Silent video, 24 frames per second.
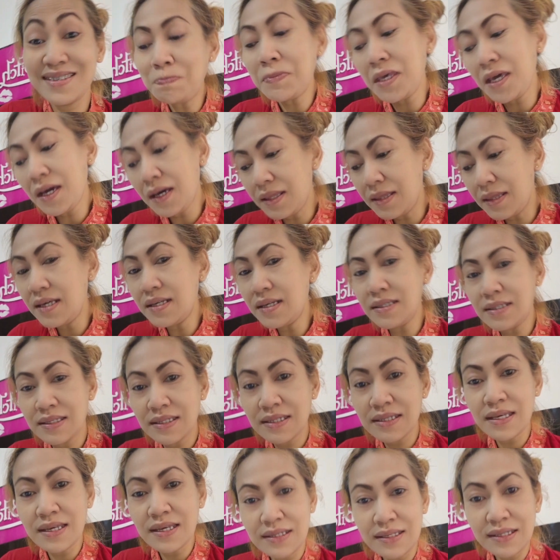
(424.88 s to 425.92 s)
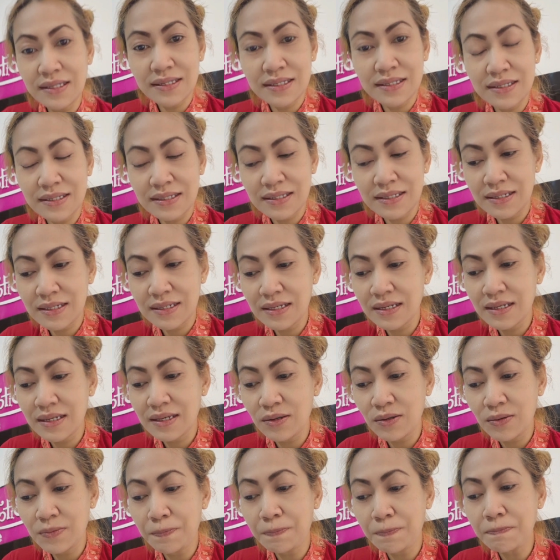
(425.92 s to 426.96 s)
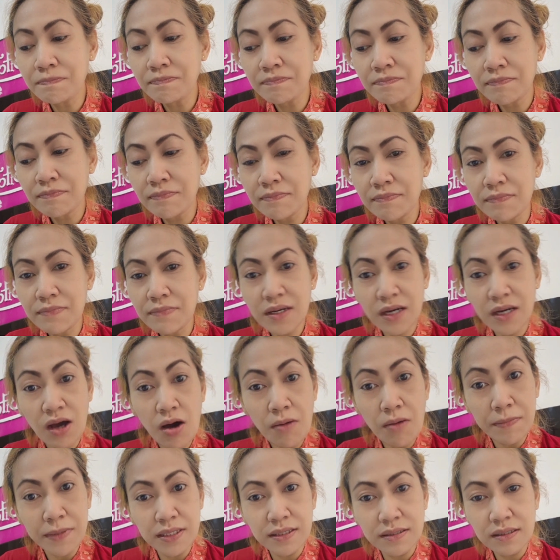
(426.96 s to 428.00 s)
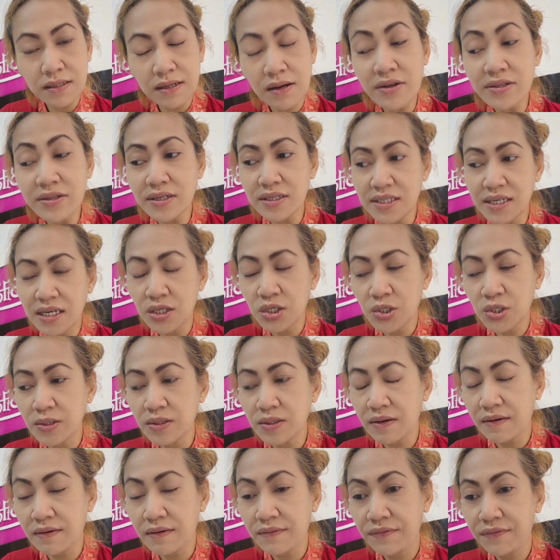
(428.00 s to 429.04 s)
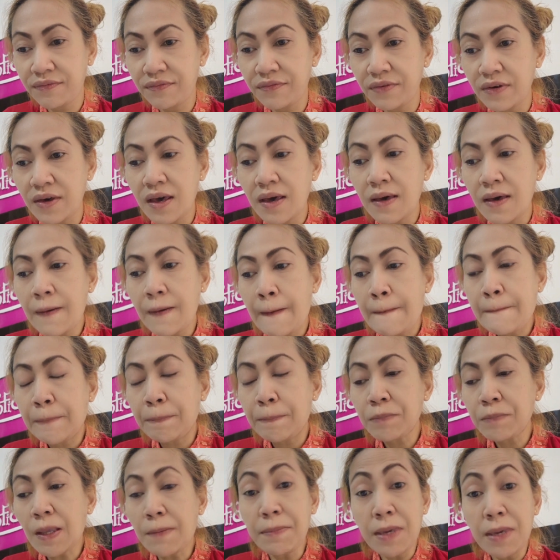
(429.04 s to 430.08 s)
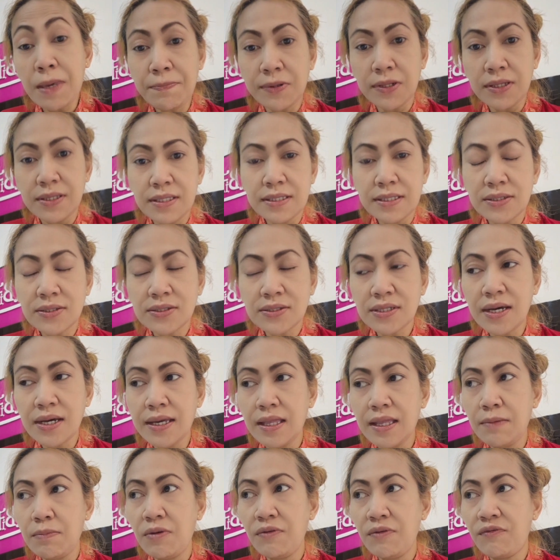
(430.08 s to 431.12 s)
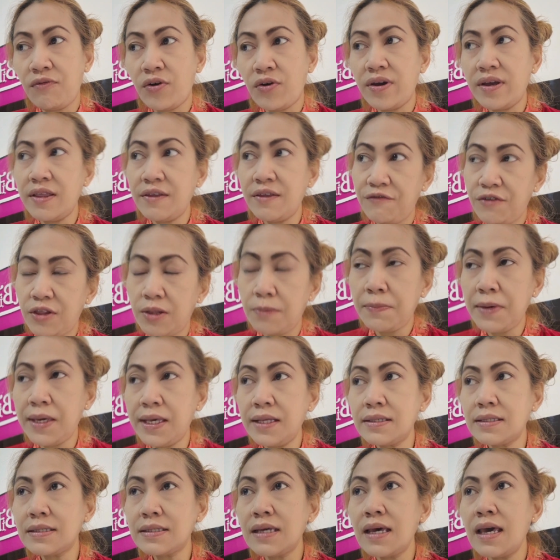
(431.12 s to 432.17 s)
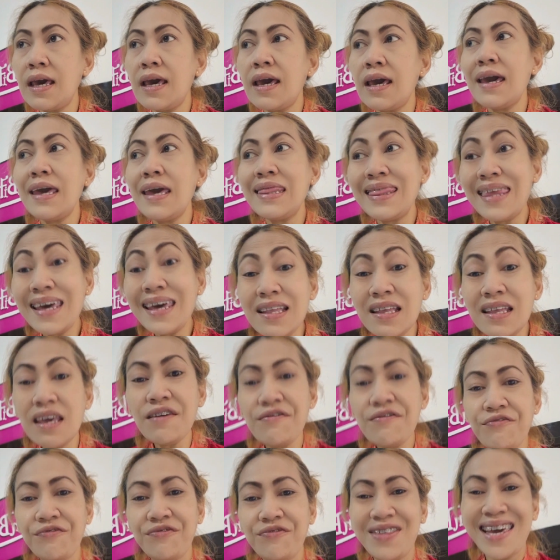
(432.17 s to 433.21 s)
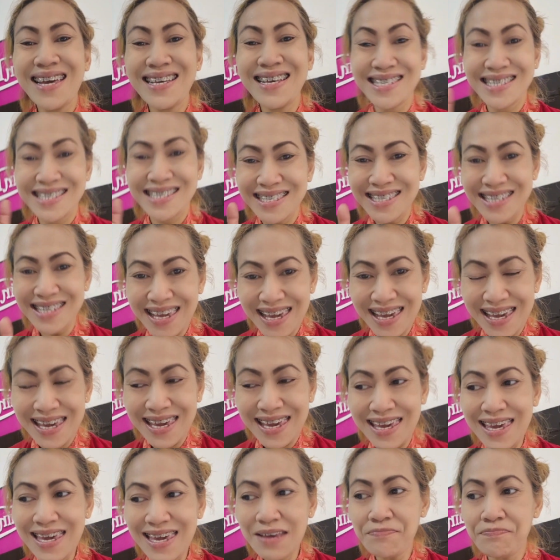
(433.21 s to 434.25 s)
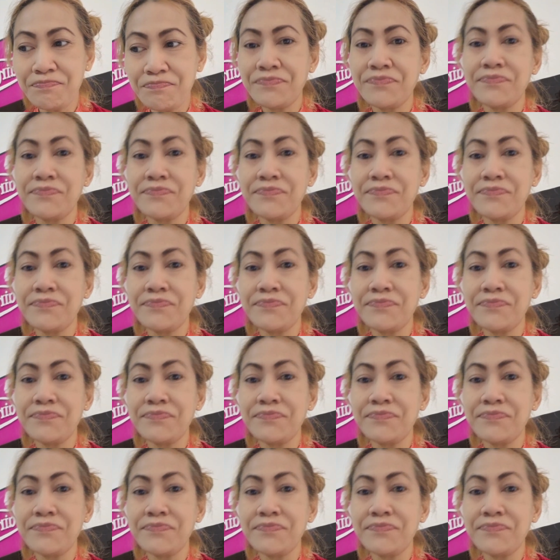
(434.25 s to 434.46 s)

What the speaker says: Yeah, this is the common connotation of people in the society before in the Philippines. And then if they see